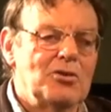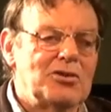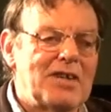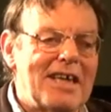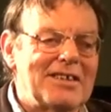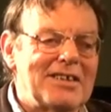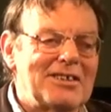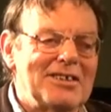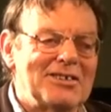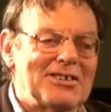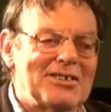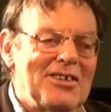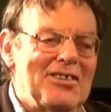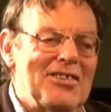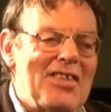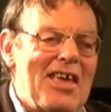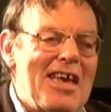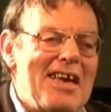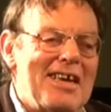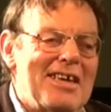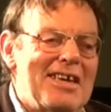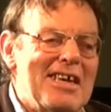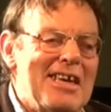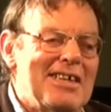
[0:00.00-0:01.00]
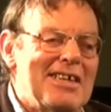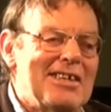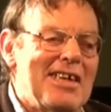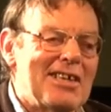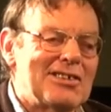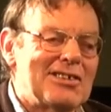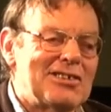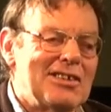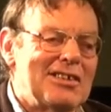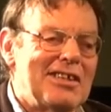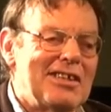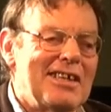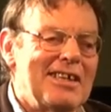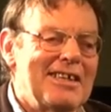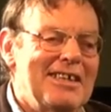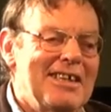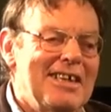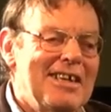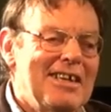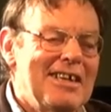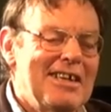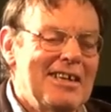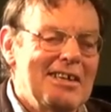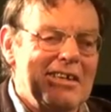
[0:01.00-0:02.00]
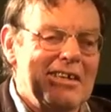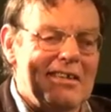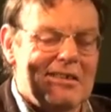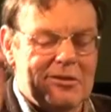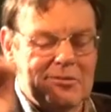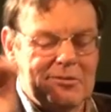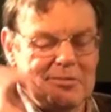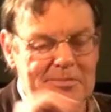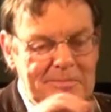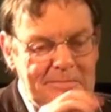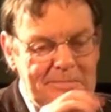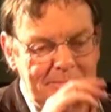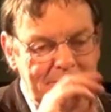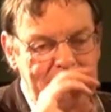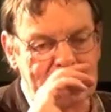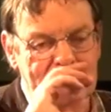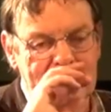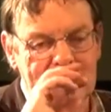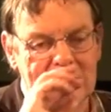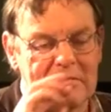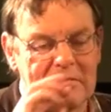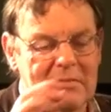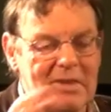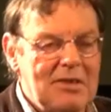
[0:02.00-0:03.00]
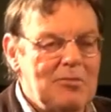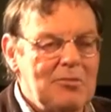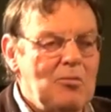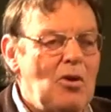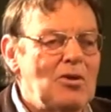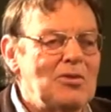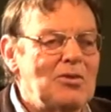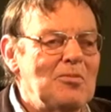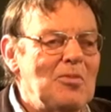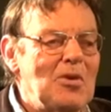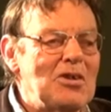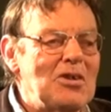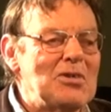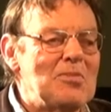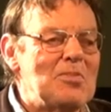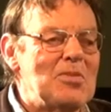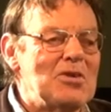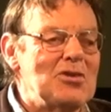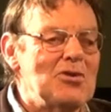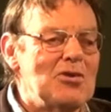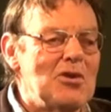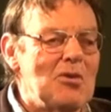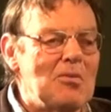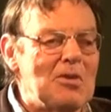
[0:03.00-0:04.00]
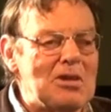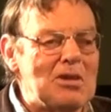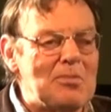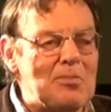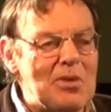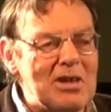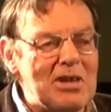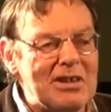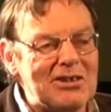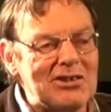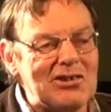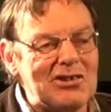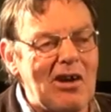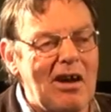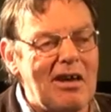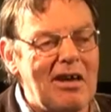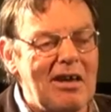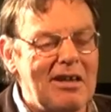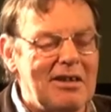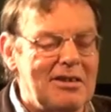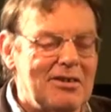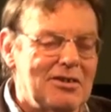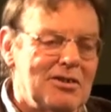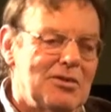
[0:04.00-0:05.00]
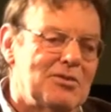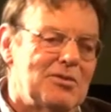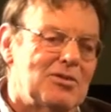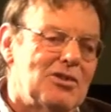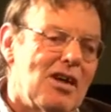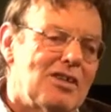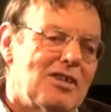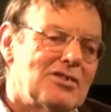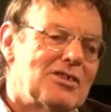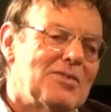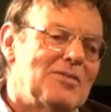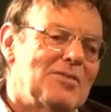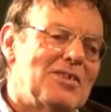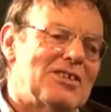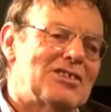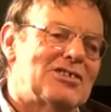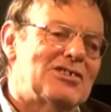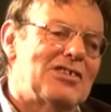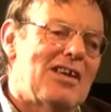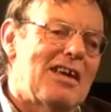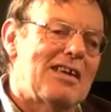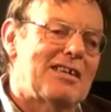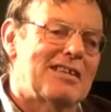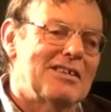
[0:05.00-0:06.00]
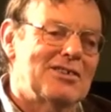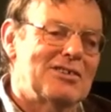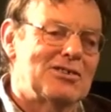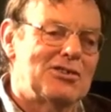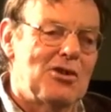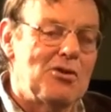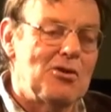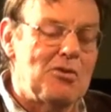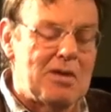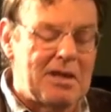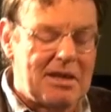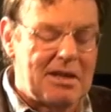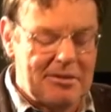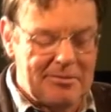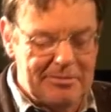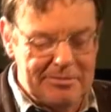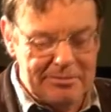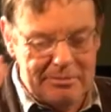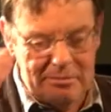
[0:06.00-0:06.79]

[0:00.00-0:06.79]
Those assets are there yesterday. What, what the, you know what the British Chan Chancellor of the Exchequer is doing?